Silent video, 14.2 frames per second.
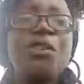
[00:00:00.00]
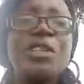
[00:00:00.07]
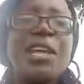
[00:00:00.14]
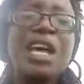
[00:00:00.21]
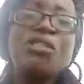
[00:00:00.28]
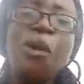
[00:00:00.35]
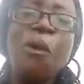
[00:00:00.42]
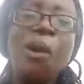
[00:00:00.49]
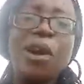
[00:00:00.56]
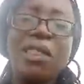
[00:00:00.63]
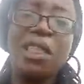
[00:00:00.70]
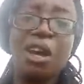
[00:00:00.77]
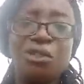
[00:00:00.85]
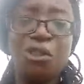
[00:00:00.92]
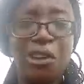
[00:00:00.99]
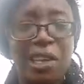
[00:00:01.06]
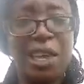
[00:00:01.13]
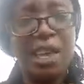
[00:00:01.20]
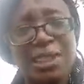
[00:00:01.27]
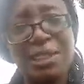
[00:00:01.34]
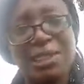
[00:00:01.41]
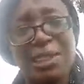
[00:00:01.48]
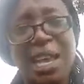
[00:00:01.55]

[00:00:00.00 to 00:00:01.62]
So that's your 1,000 kg.